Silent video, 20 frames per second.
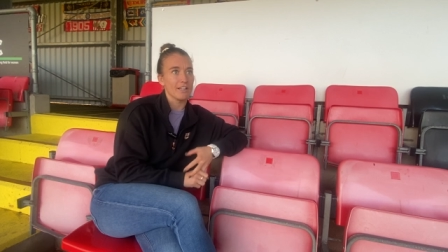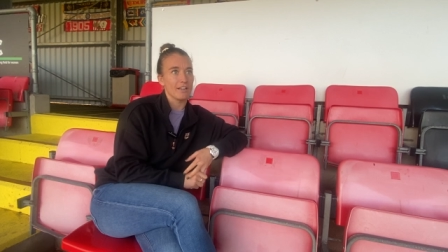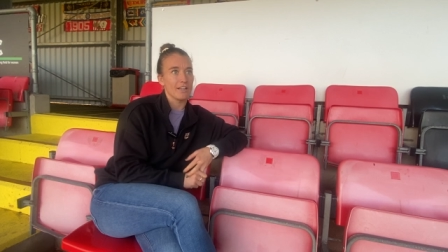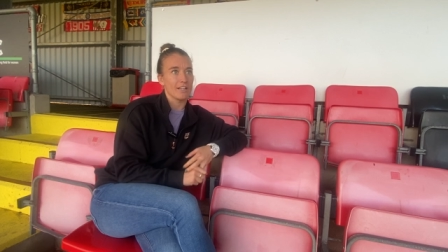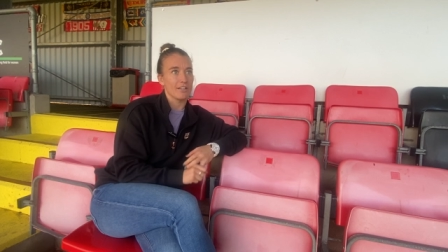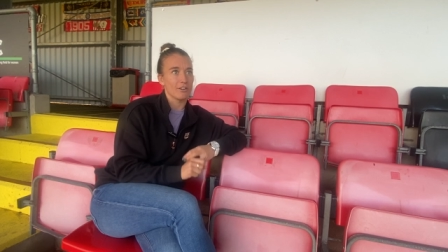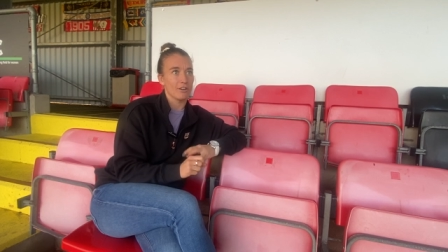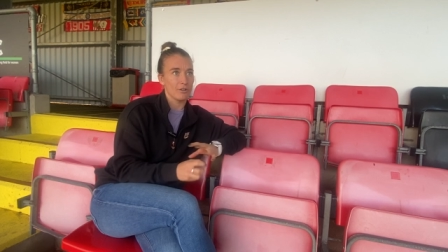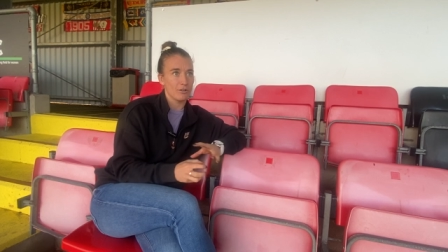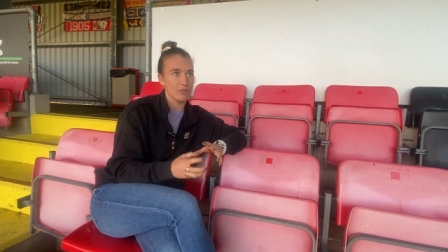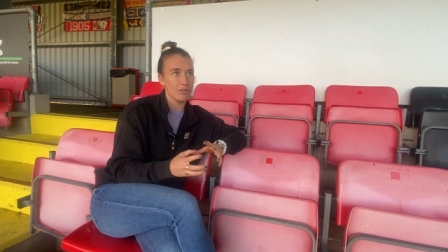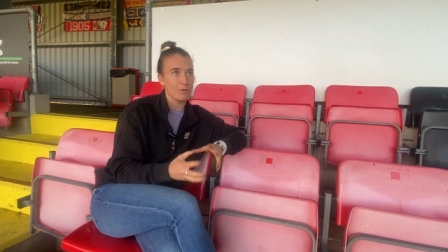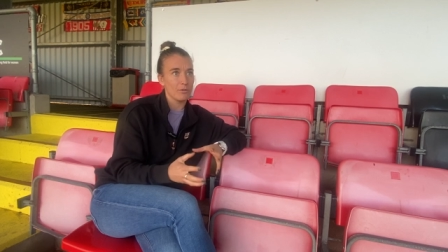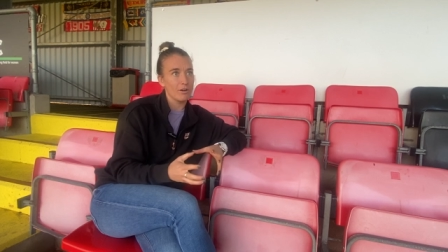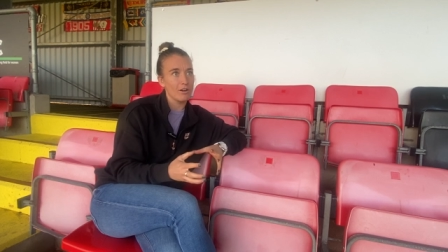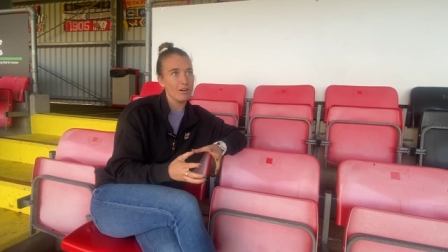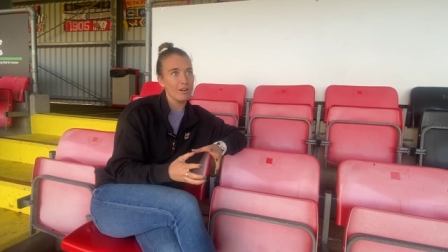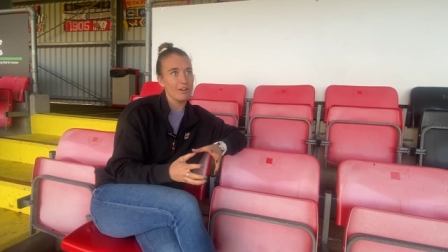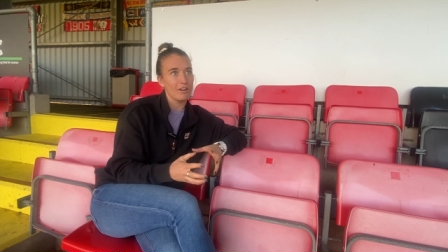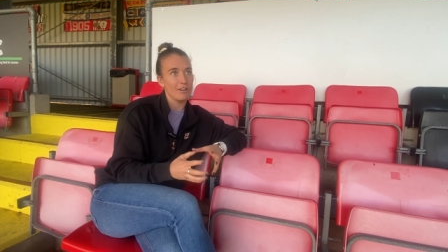Like, no, you
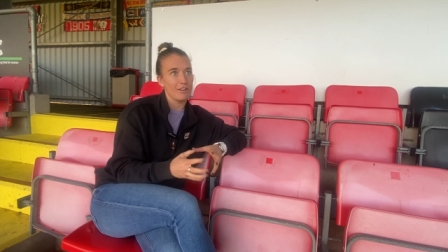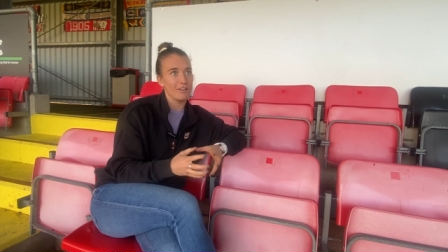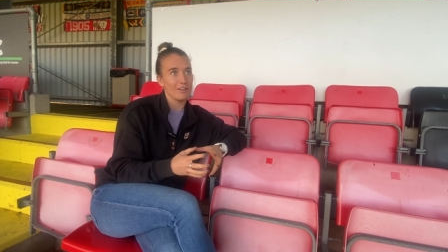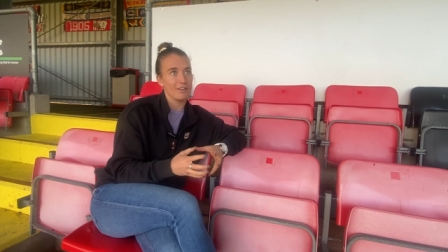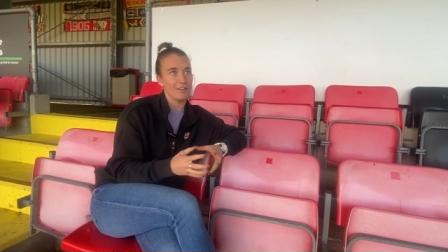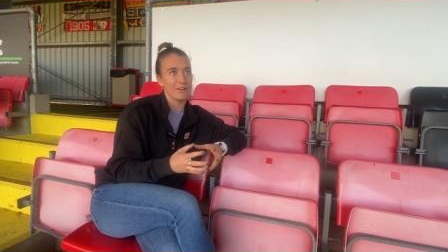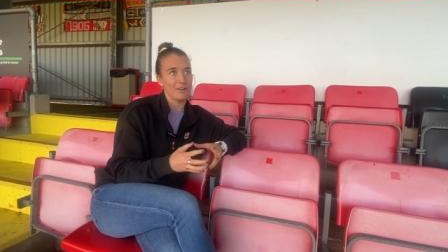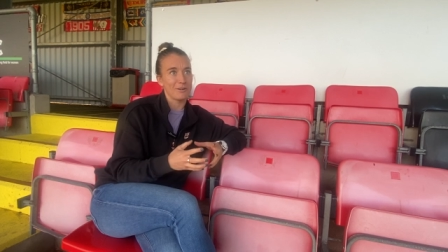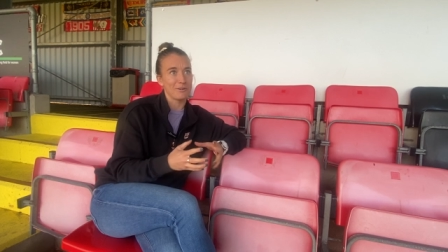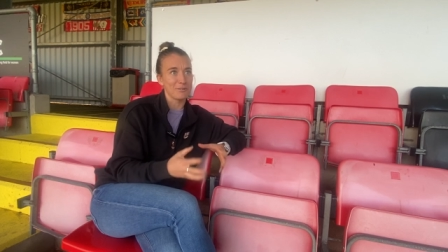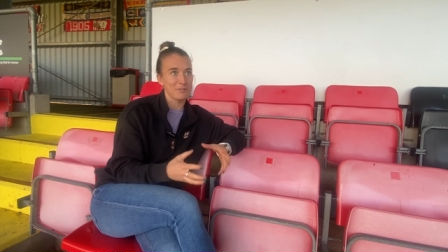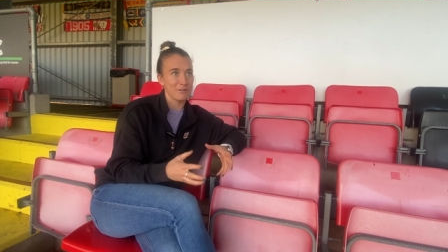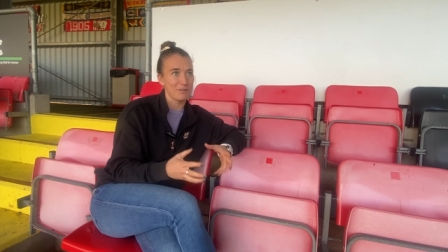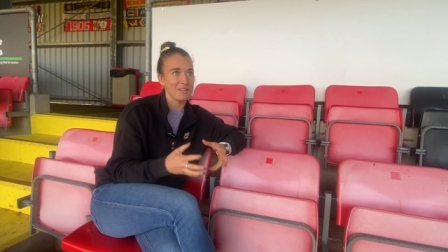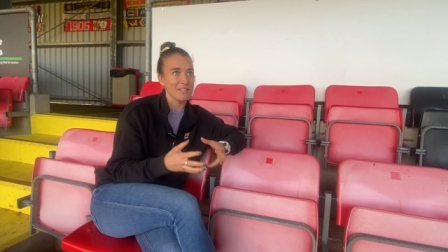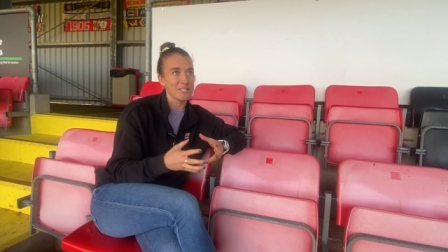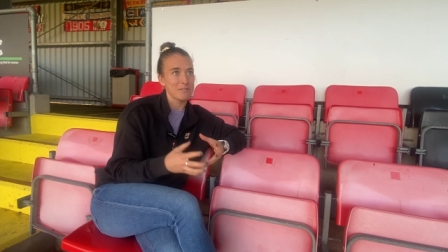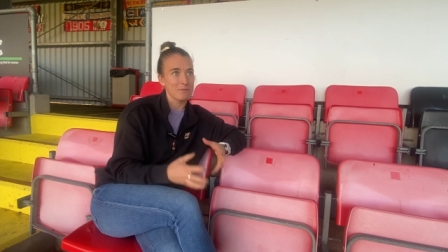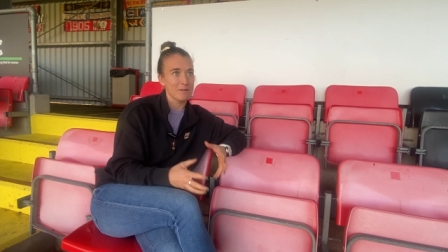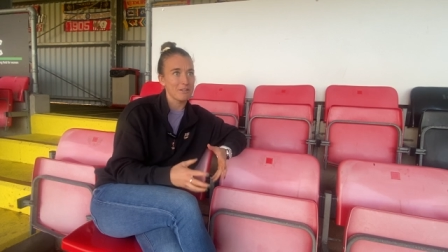are an older and
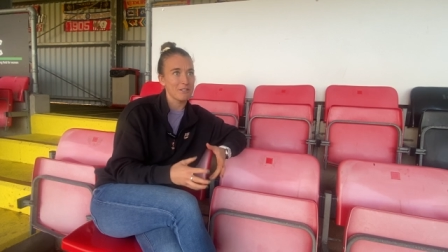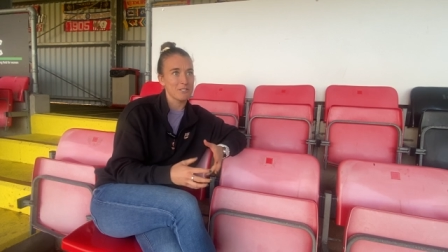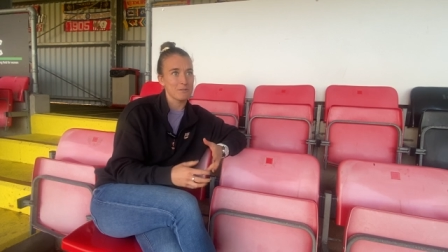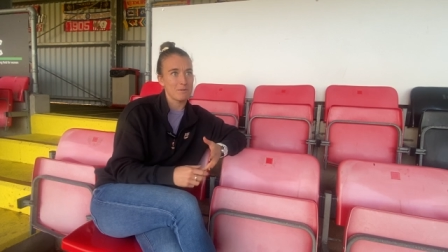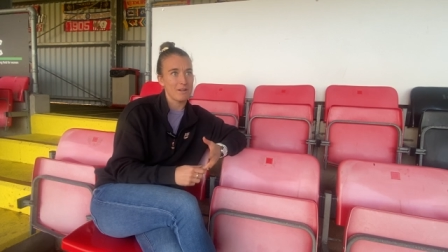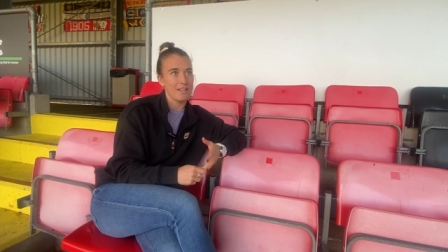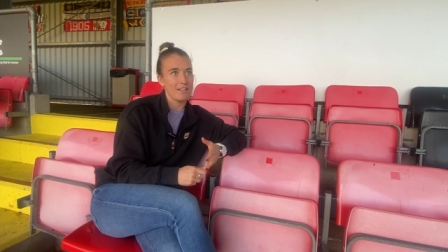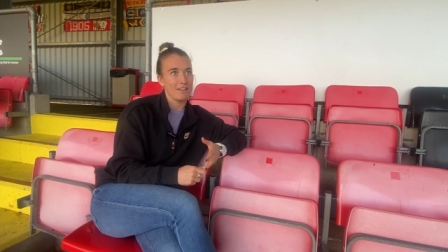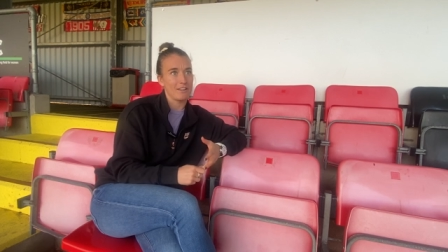experienced player.